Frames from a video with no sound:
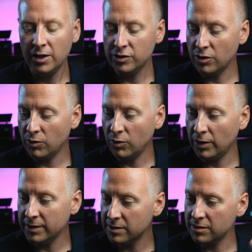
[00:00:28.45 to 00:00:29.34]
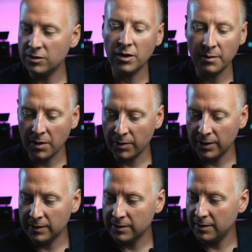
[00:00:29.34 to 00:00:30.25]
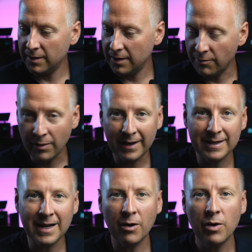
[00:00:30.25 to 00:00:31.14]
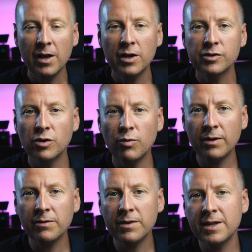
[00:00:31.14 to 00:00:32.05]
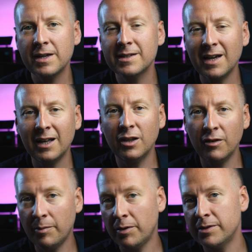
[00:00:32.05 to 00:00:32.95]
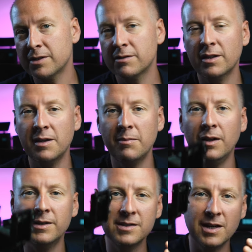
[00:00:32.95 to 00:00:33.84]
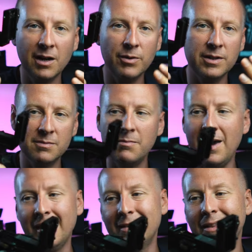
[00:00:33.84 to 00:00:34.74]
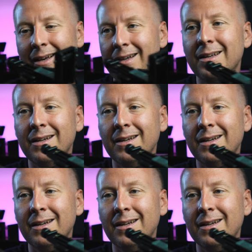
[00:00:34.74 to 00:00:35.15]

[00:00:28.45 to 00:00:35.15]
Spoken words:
So let's talk about it right now. So one of the things I love about this gimbal is how it's made. Like